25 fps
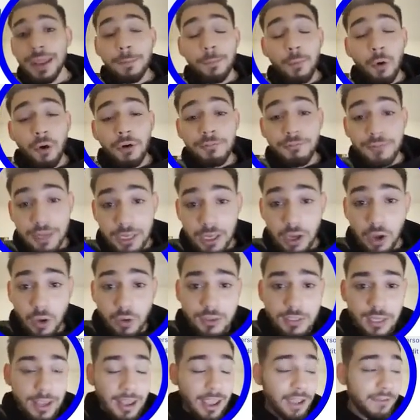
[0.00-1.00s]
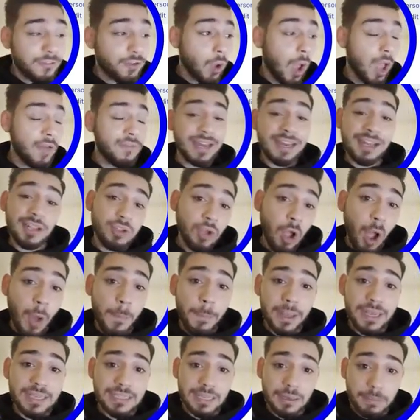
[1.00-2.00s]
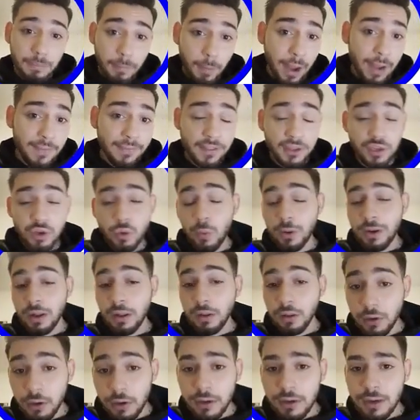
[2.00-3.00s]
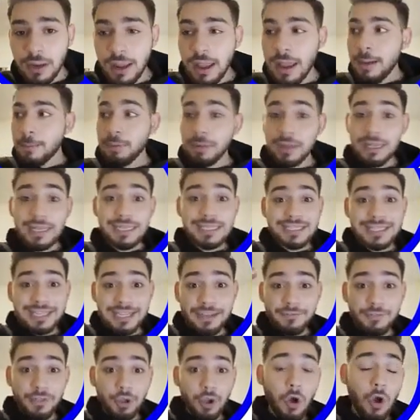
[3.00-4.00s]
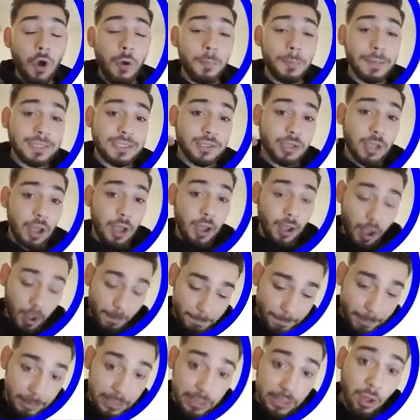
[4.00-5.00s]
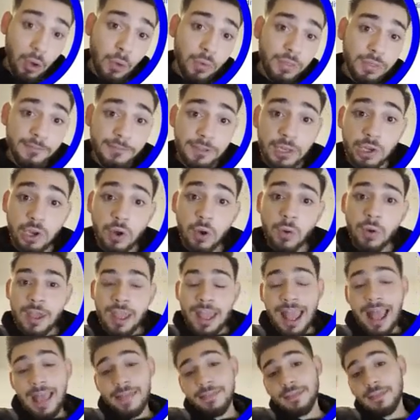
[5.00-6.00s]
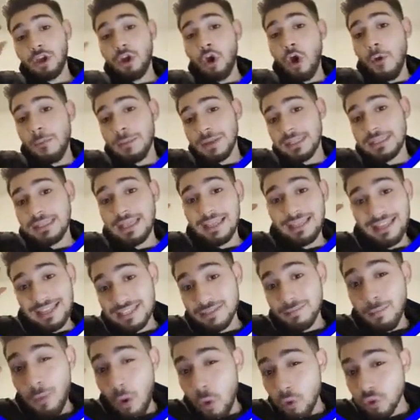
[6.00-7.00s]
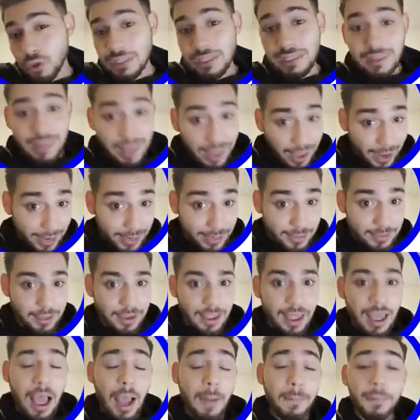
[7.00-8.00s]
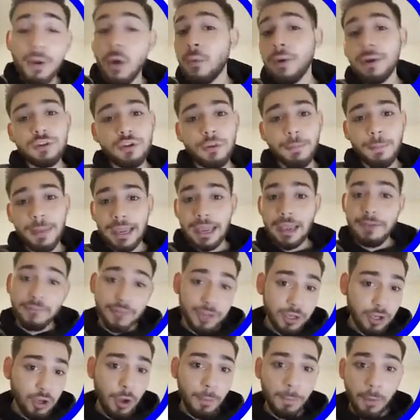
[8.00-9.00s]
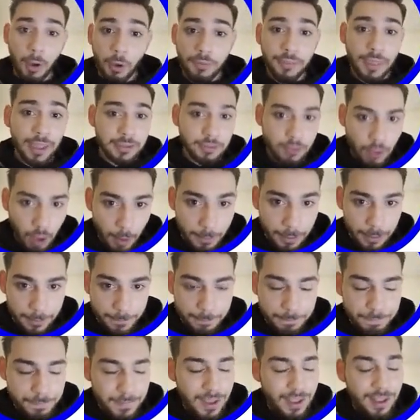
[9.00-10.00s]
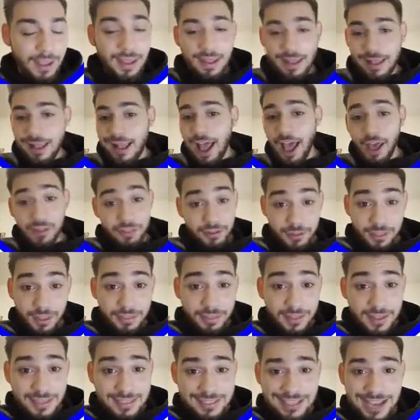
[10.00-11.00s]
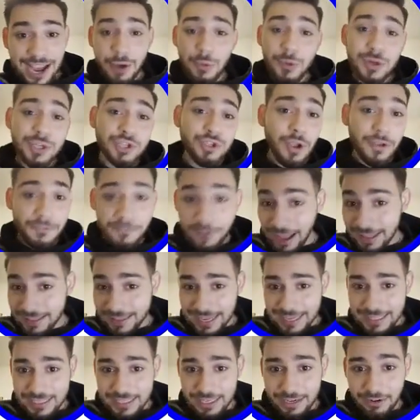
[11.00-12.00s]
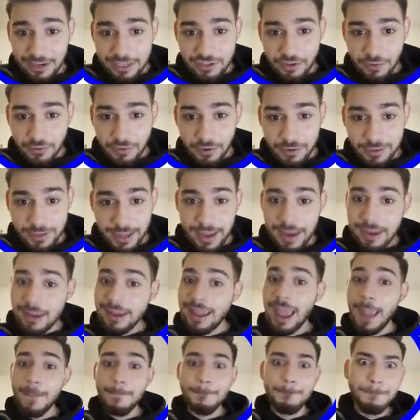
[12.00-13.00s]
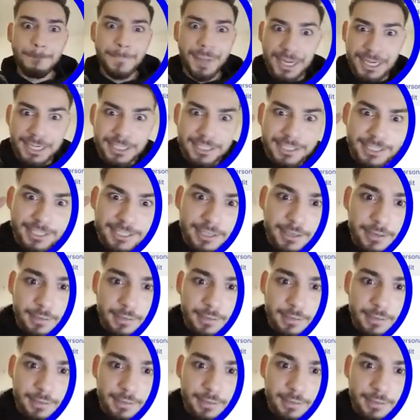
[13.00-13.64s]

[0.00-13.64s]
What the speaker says: more videos, if you have any topics in mind that you want to learn, please leave the comments below the video, and the comment that is most liked, I'm going to make a video about that topic. Other than this, I wish you a fantastic rest of your day, and peace.